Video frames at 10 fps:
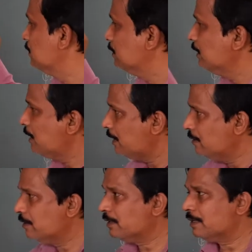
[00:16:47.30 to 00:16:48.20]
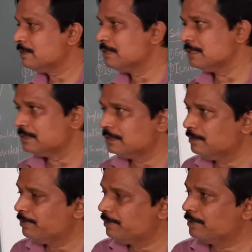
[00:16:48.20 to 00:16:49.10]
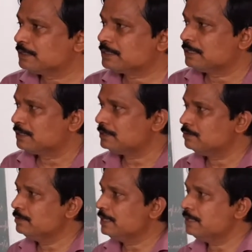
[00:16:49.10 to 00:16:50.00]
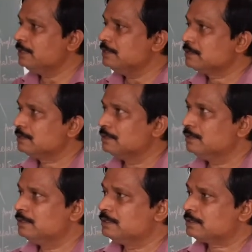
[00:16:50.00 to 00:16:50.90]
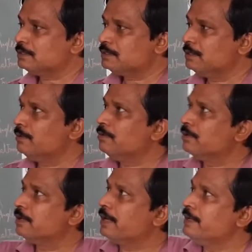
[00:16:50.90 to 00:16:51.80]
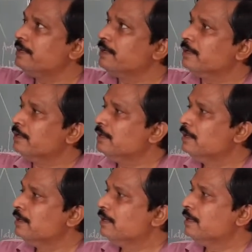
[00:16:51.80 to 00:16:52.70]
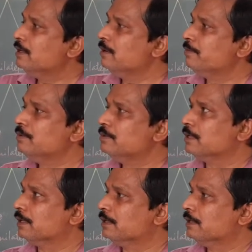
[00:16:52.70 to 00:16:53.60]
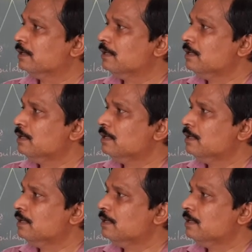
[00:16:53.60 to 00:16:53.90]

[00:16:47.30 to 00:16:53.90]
In other classes, in previous class, we had discussed about right angle and obtuse angle.